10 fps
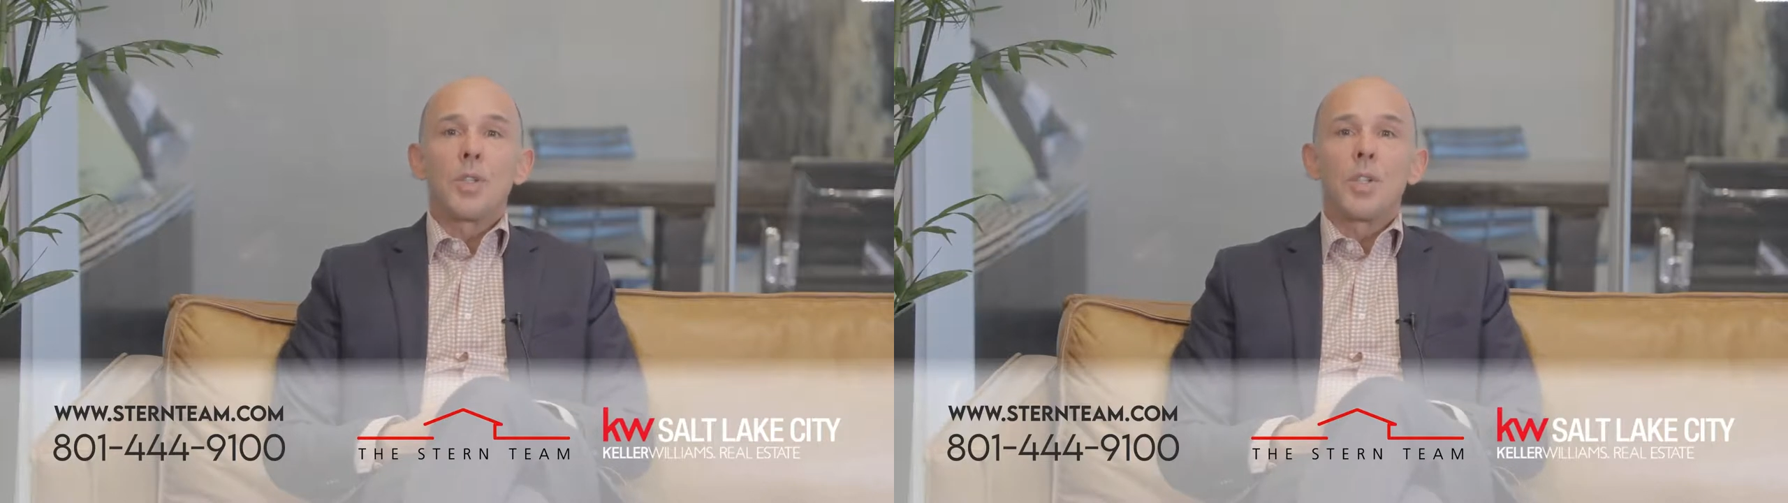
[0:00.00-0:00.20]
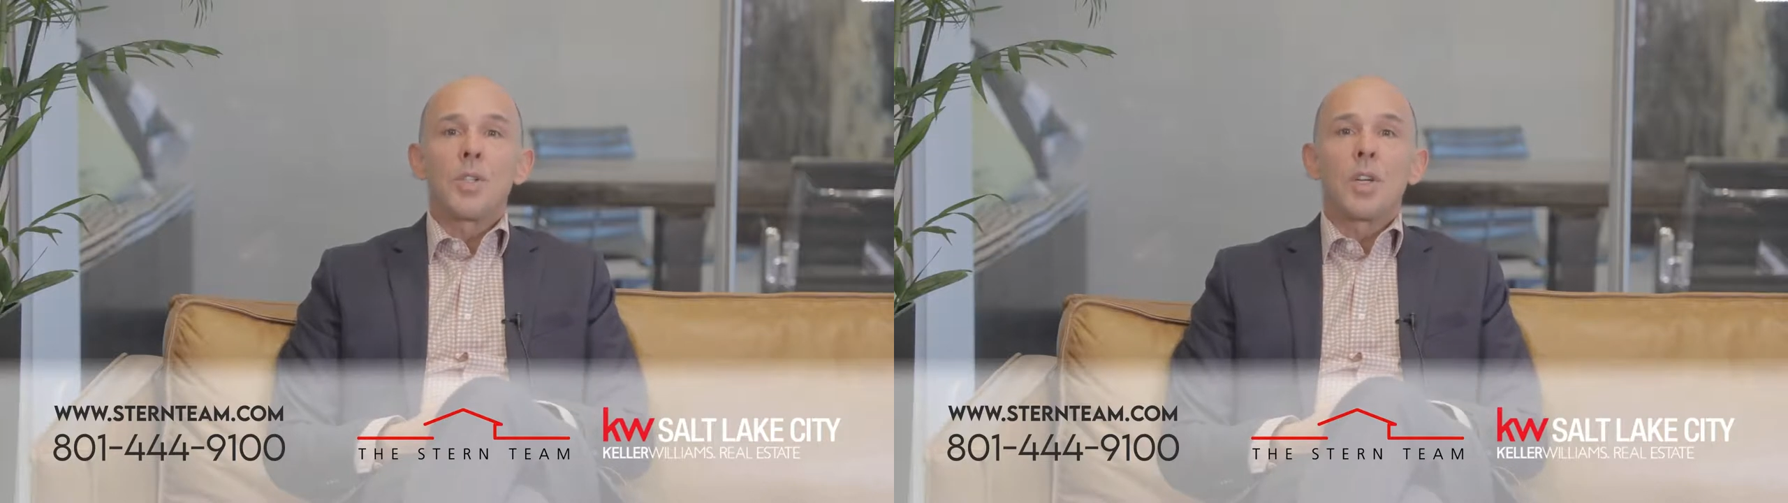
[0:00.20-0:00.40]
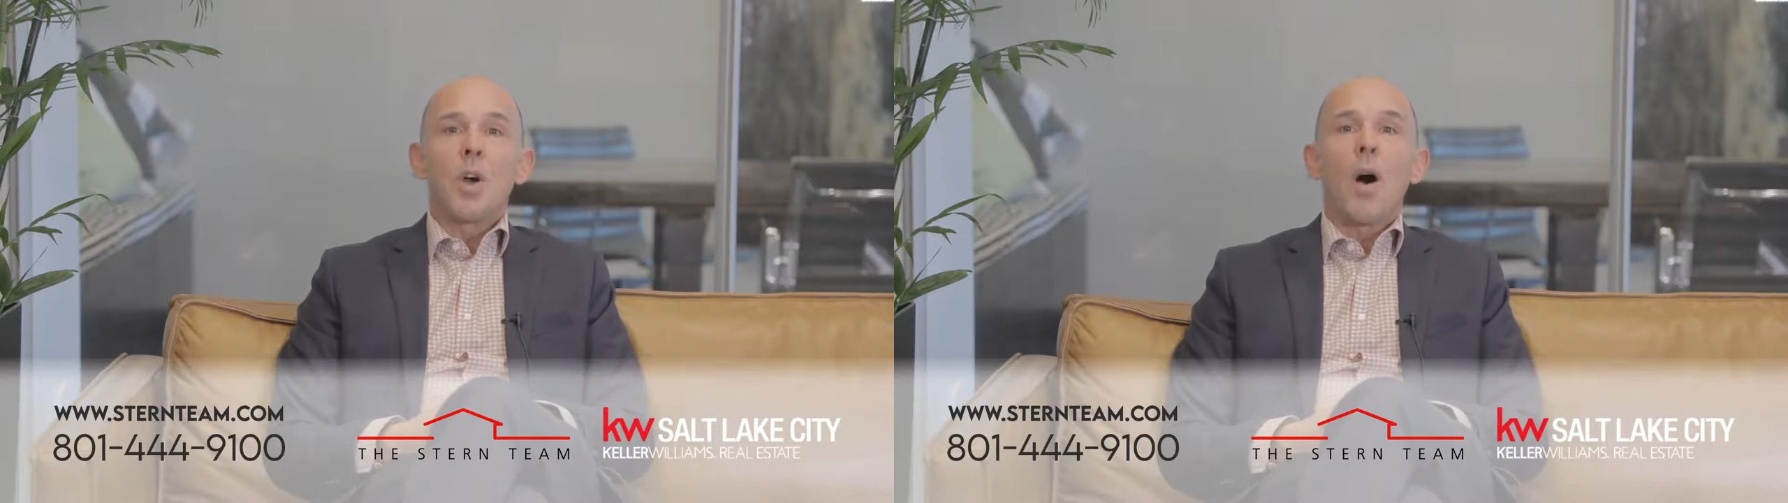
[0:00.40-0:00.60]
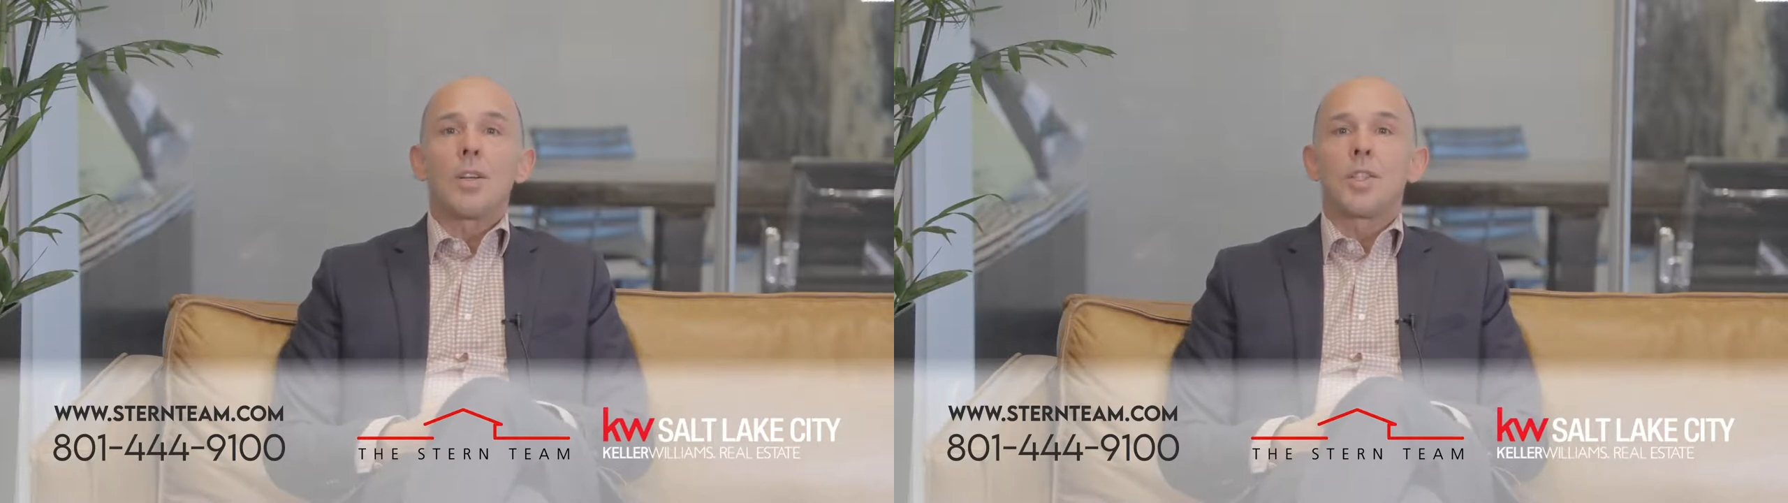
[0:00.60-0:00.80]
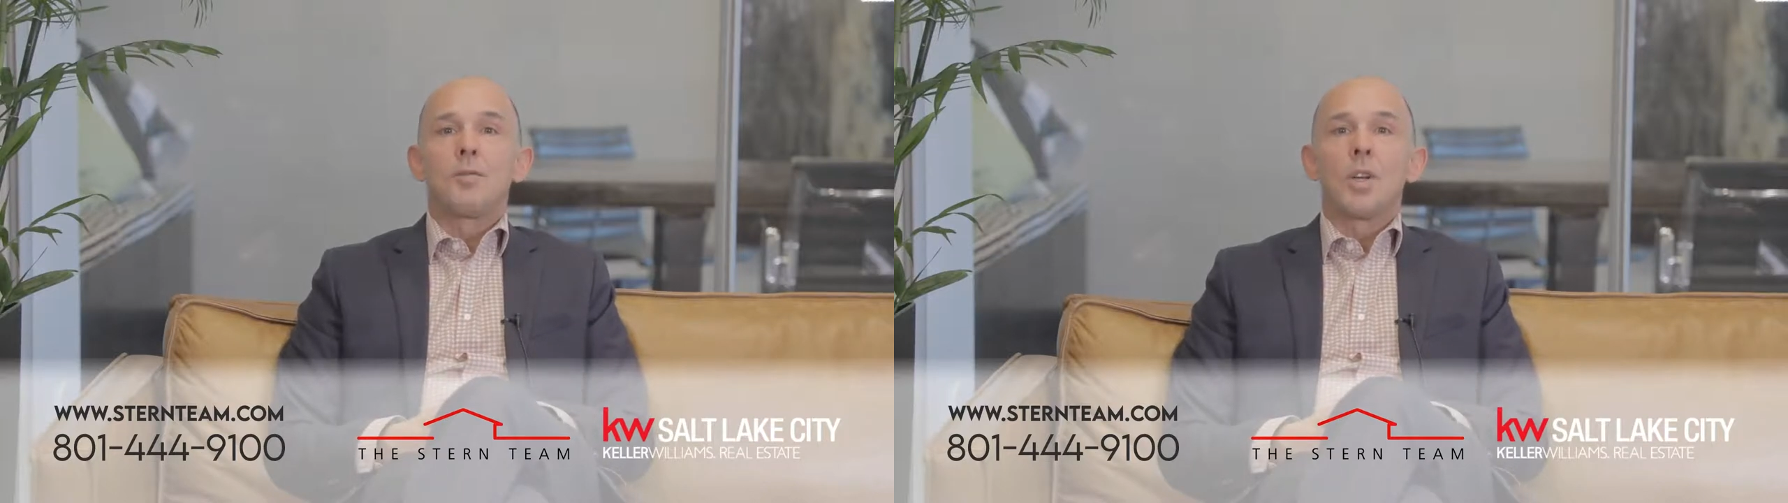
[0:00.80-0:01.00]
which is the
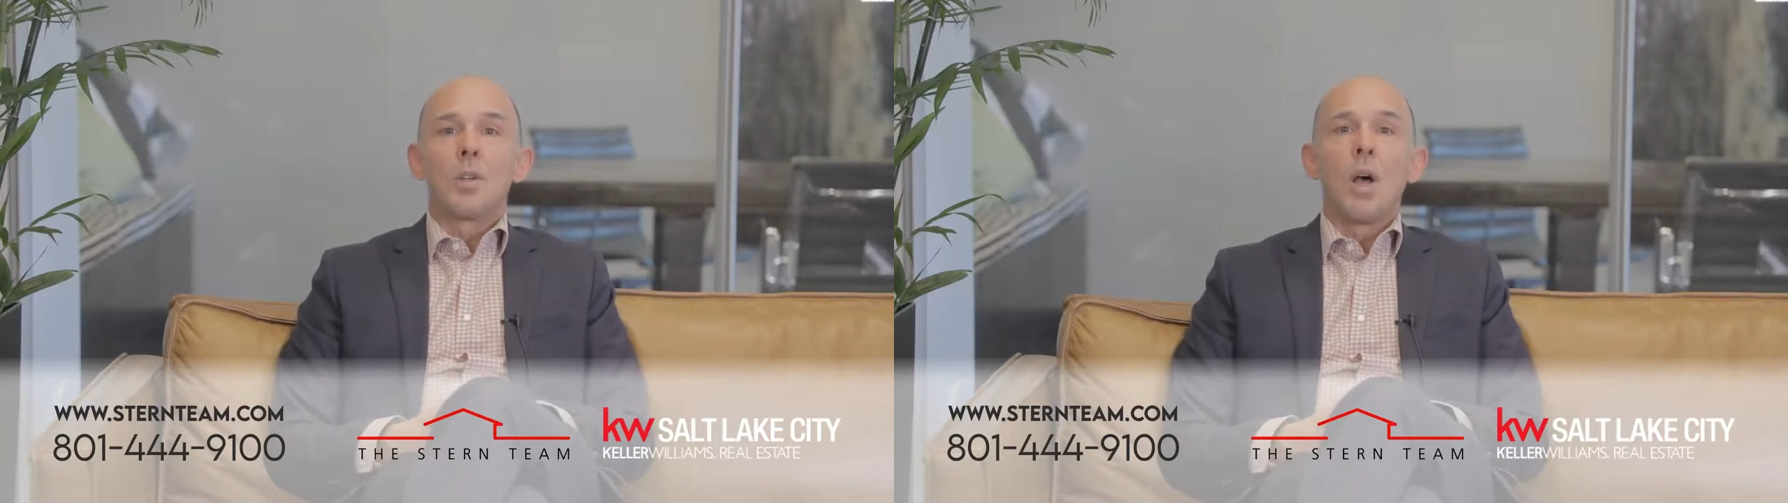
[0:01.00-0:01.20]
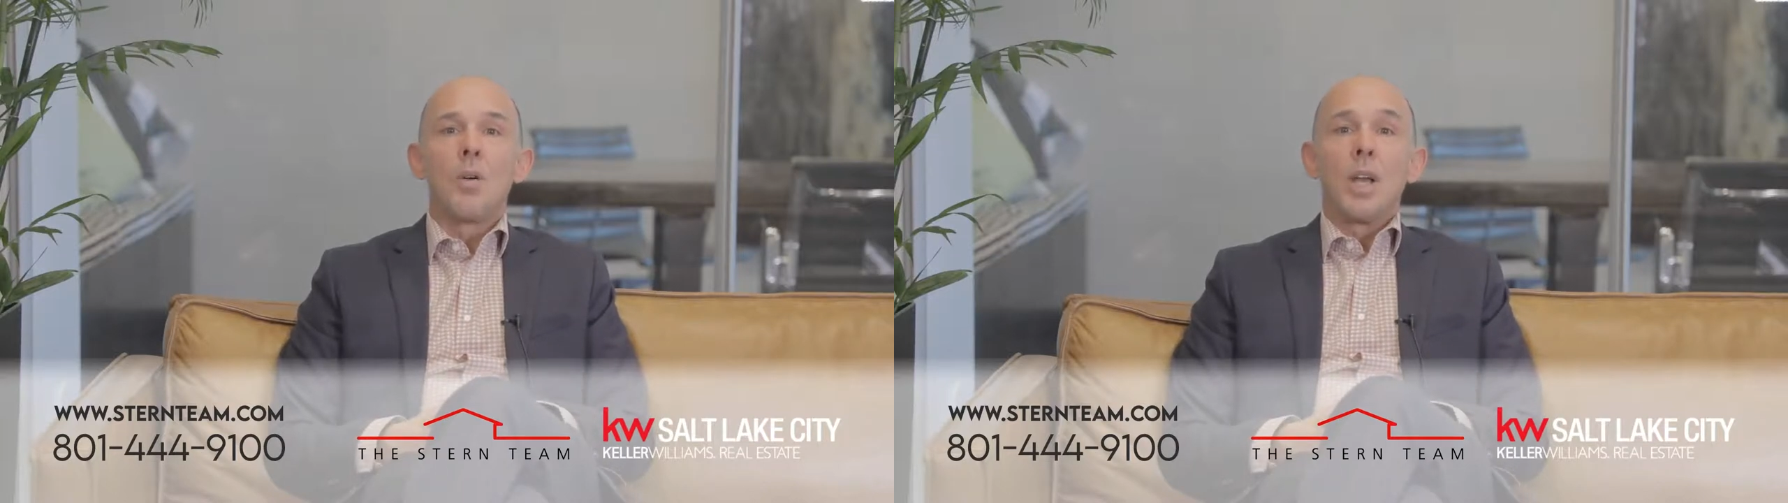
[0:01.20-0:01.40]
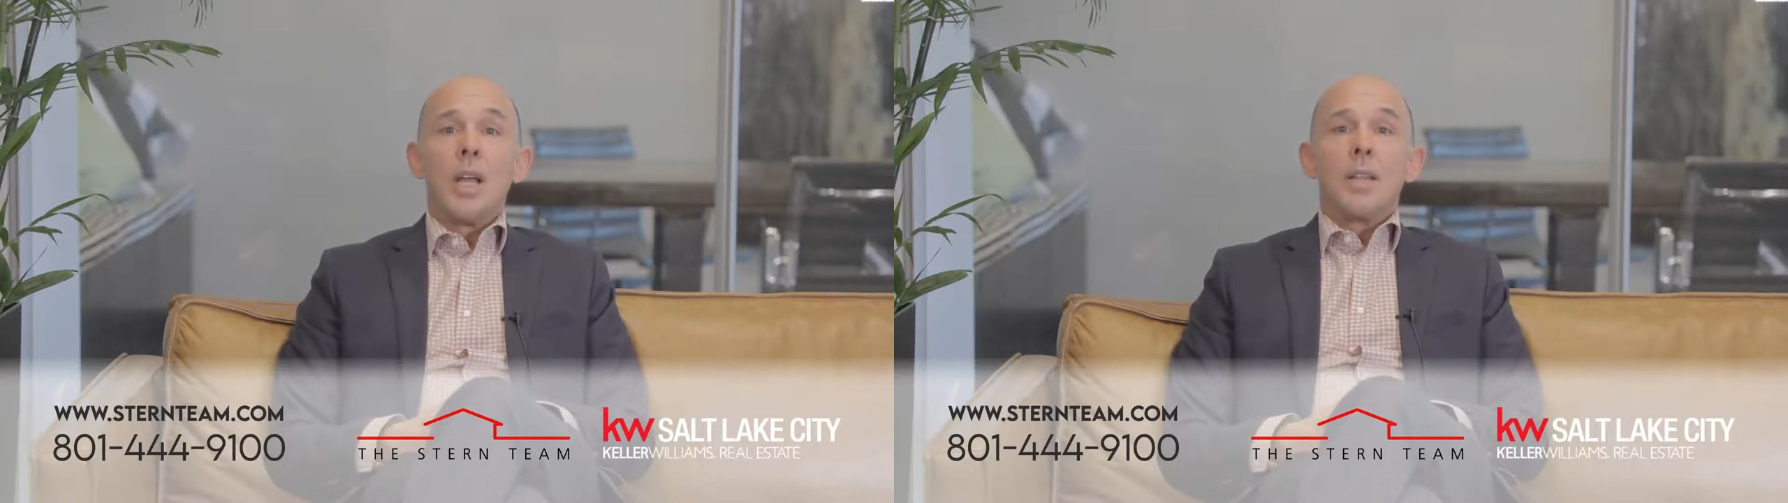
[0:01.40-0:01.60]
cost of your loan.